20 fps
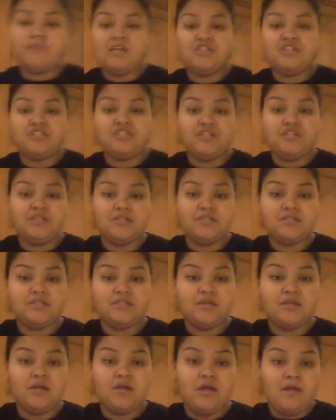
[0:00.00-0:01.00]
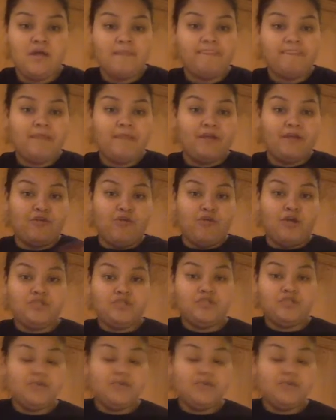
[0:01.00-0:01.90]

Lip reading: cheese that you want to.